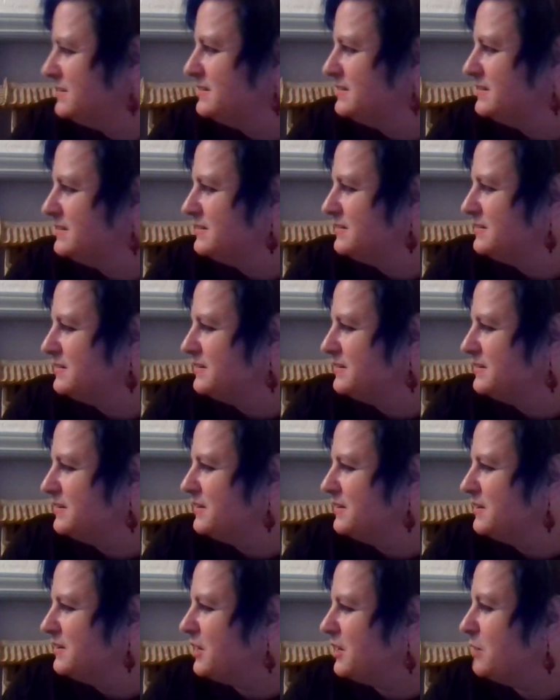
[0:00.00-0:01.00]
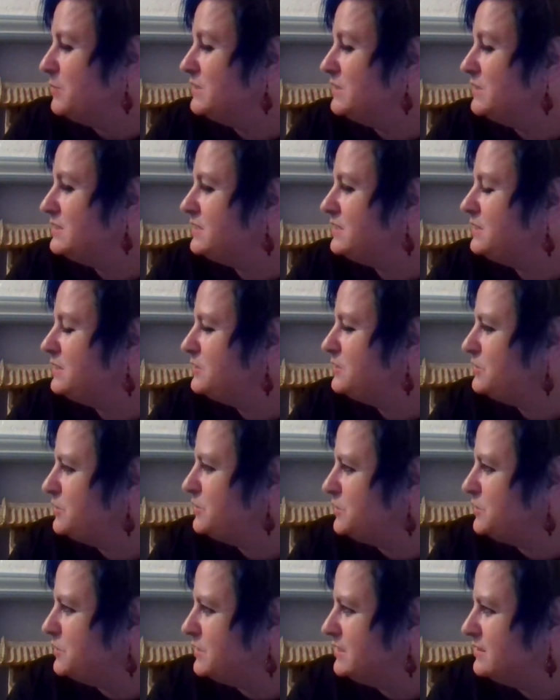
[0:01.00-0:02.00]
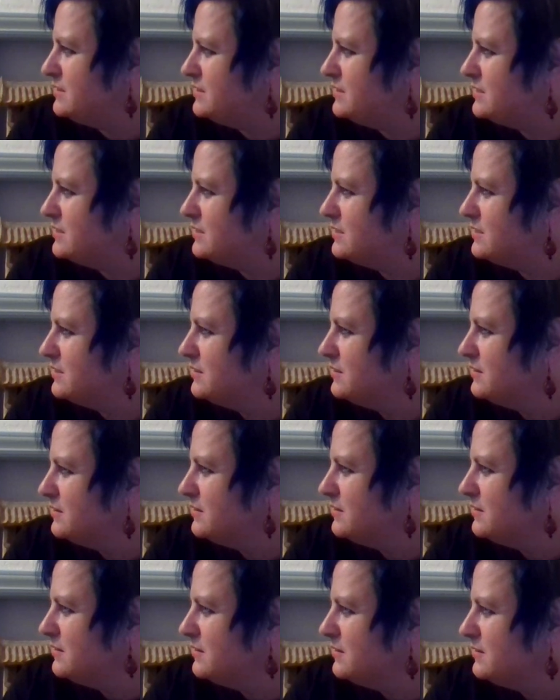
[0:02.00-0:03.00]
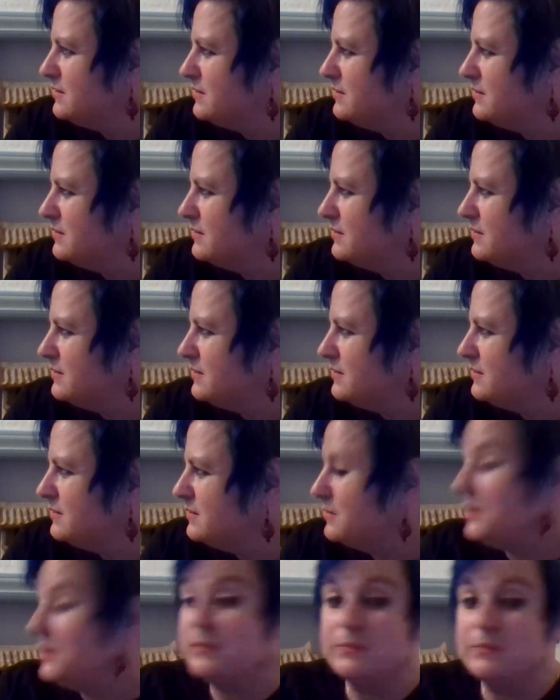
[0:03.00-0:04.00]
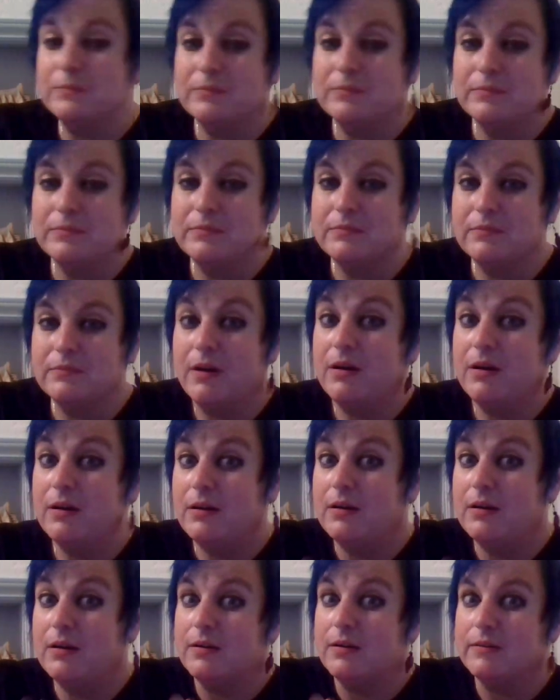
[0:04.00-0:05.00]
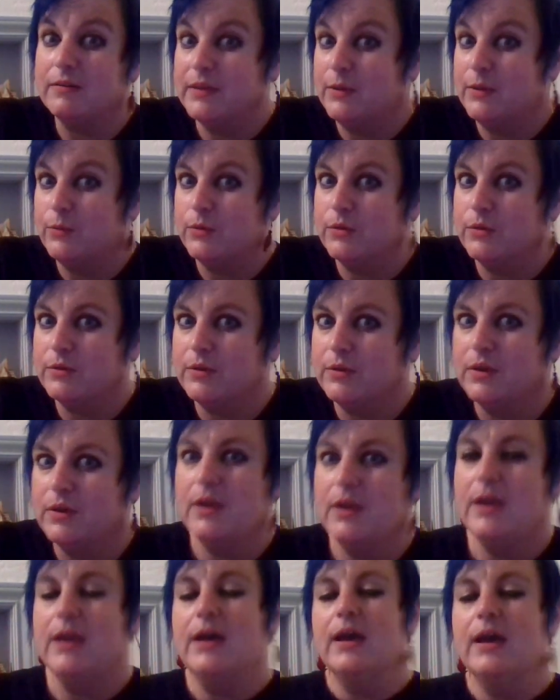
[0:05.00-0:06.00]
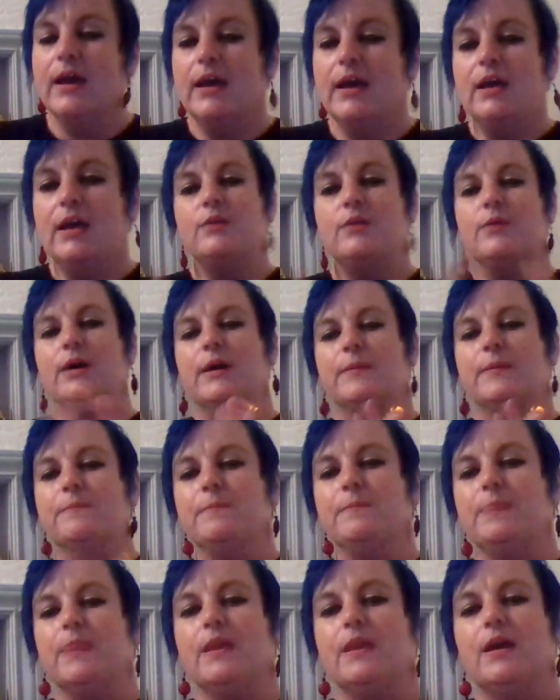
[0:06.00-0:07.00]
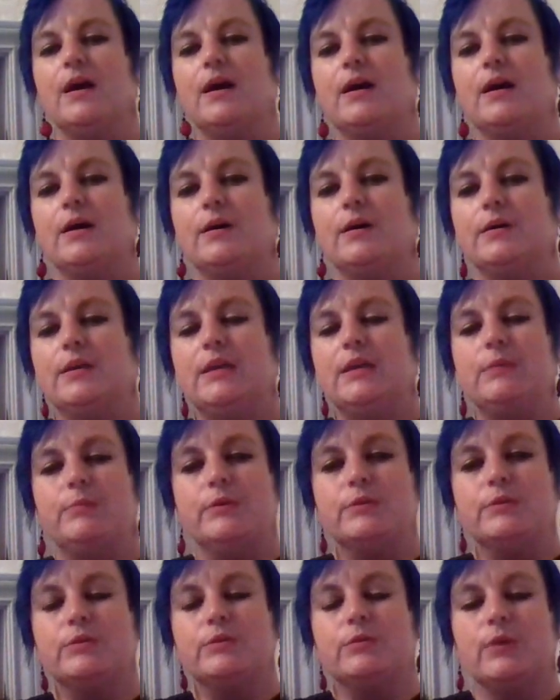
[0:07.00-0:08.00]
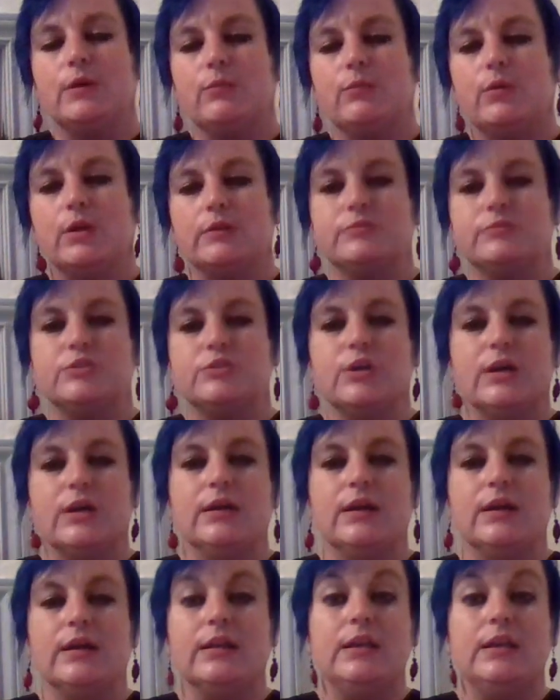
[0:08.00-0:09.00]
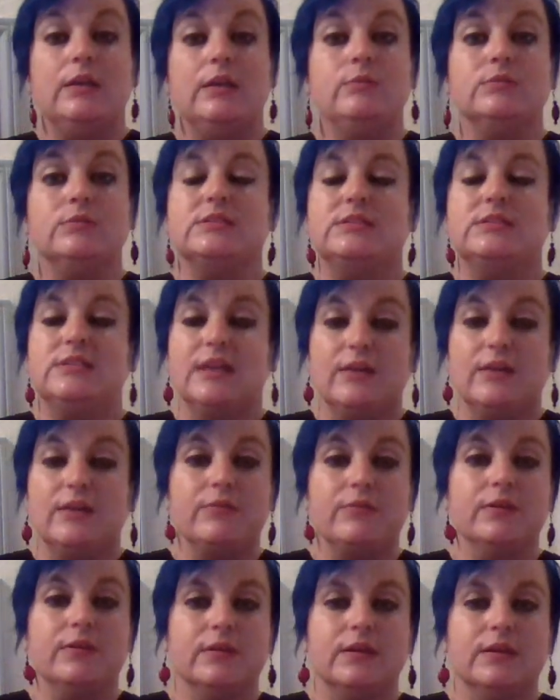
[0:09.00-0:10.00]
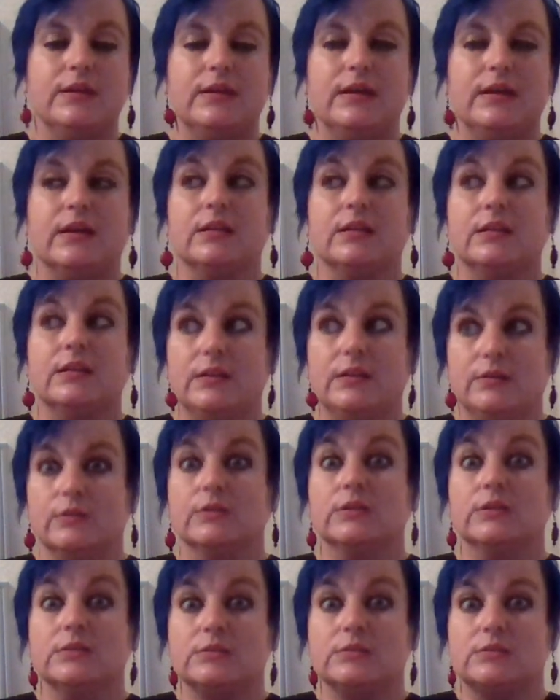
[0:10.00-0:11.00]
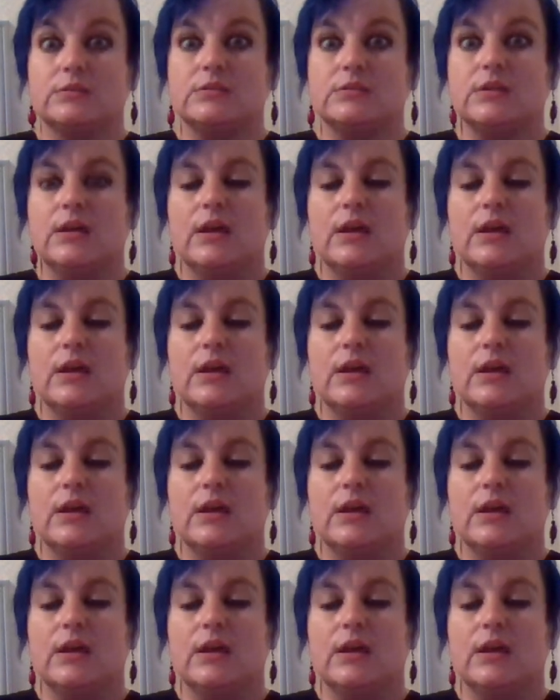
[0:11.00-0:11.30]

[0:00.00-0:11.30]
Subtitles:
Come and see the students. Oh. Haha, that worked. Anyway, he built the Great Wall of China, and he was definitely a legalist.